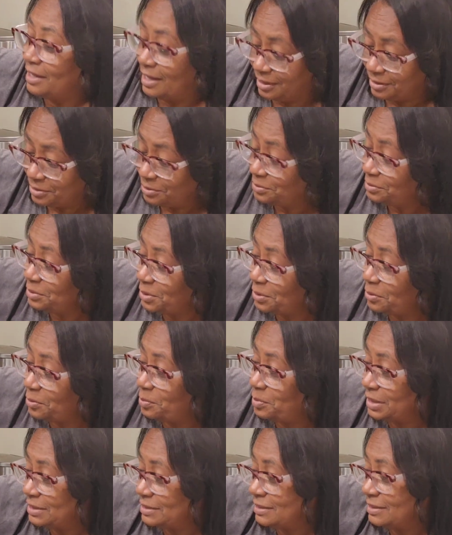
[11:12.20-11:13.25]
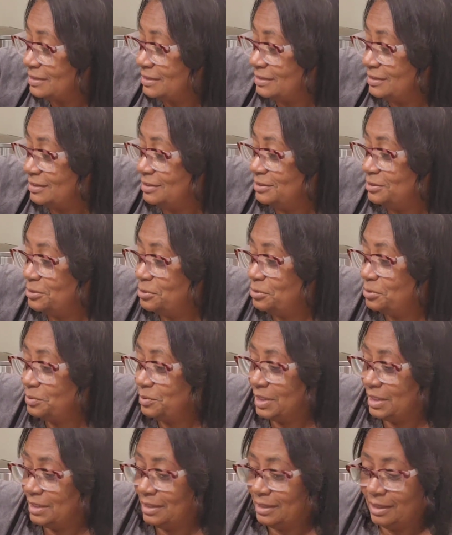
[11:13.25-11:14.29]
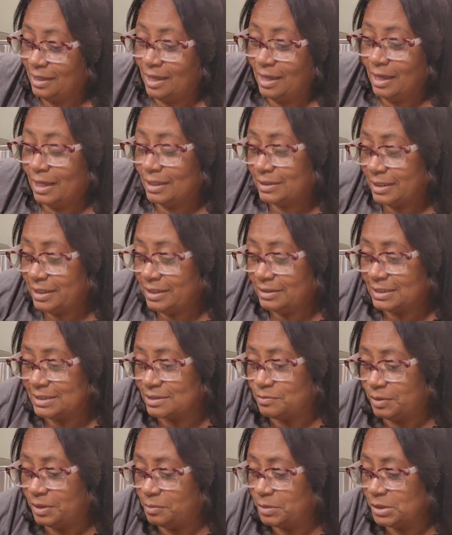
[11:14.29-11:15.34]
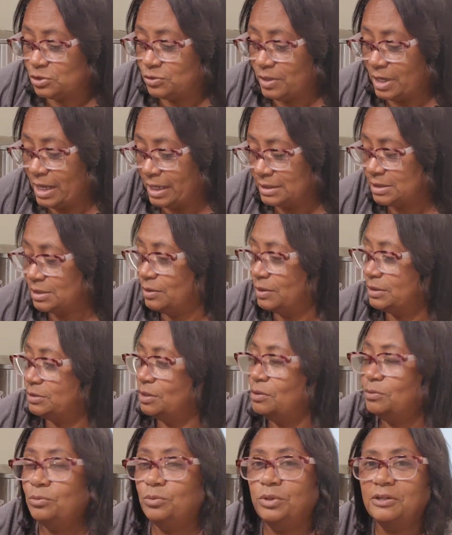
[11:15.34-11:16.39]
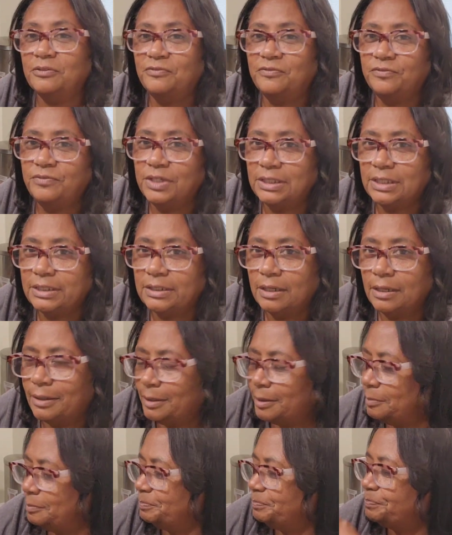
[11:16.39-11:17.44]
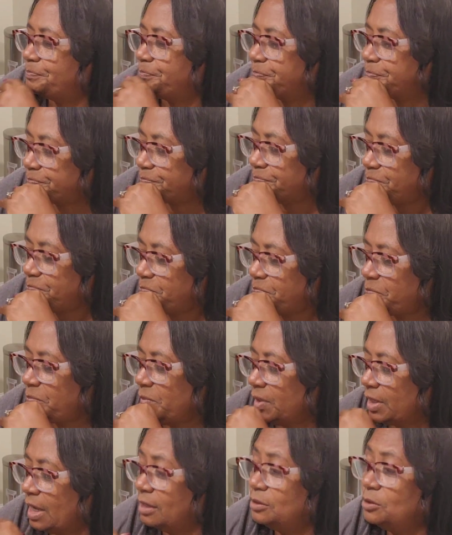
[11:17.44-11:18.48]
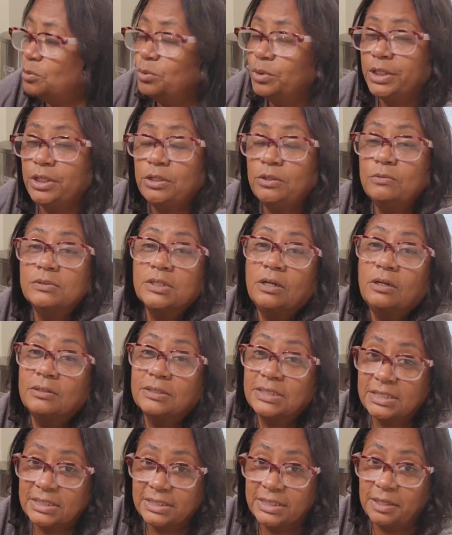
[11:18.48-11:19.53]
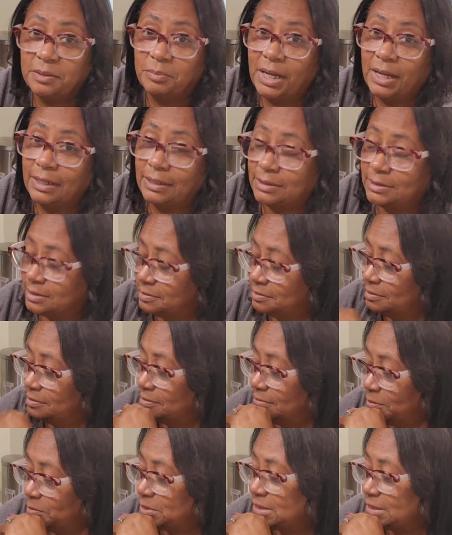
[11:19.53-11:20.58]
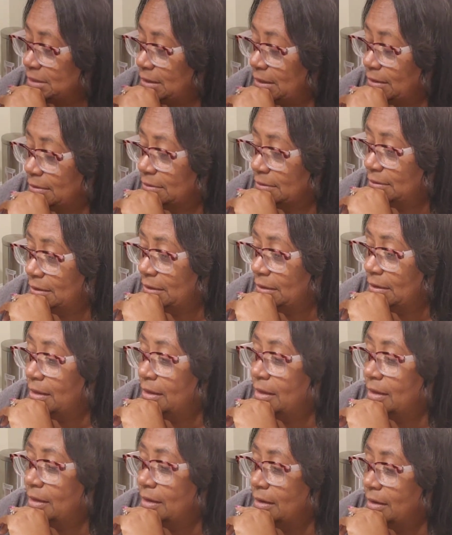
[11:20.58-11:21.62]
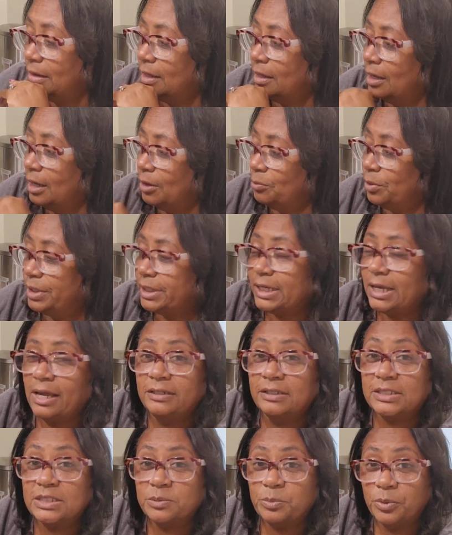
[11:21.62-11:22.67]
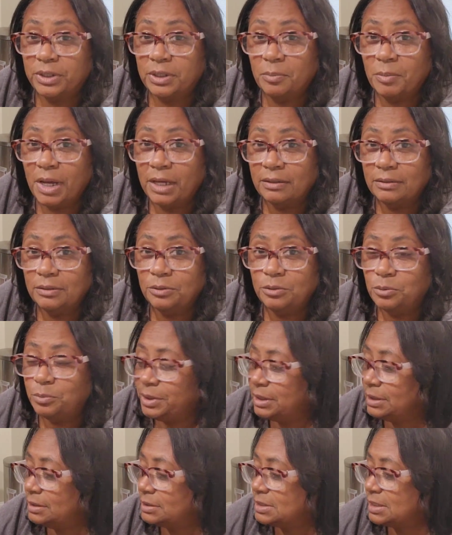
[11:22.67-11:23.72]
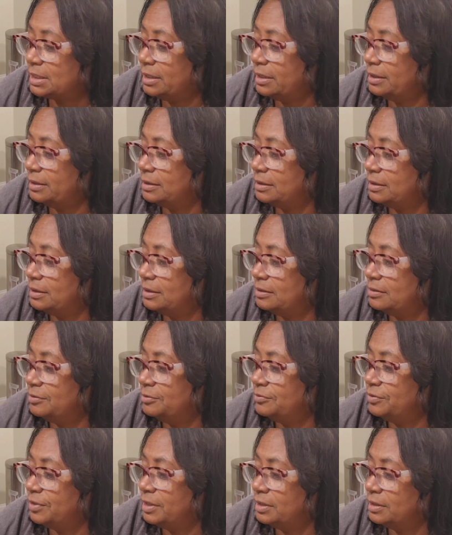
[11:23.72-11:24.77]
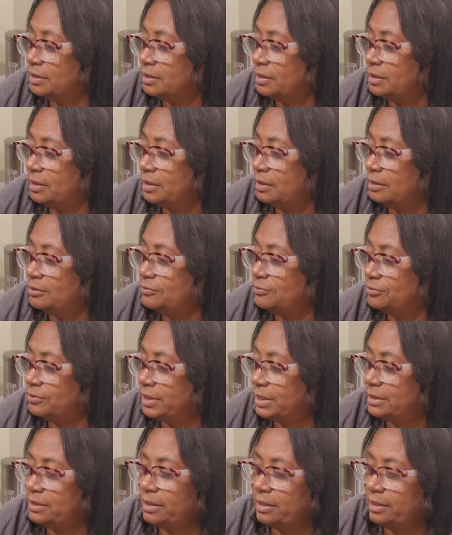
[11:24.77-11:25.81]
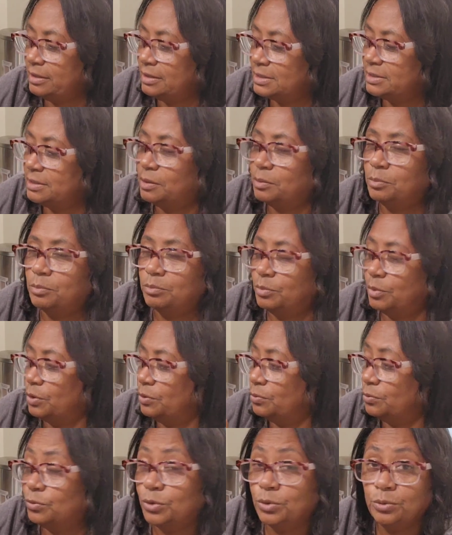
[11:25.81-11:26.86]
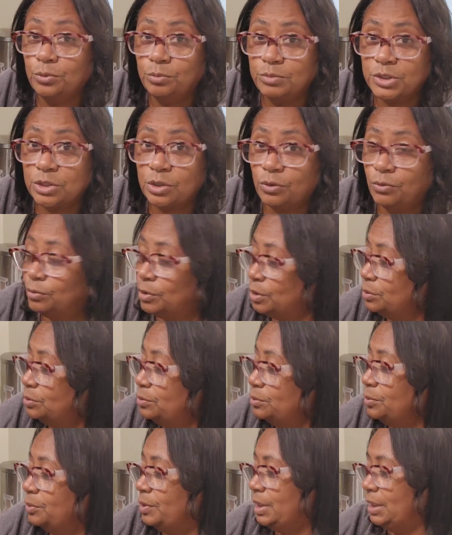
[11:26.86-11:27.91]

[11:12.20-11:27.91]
I don't know, but you know, I think that's what I'm going to try. So I don't want to fill it up. I don't want to use all 16 pods. I'm going to say that. I want to kind of spread them out a little bit to kind of give everything some room to grow.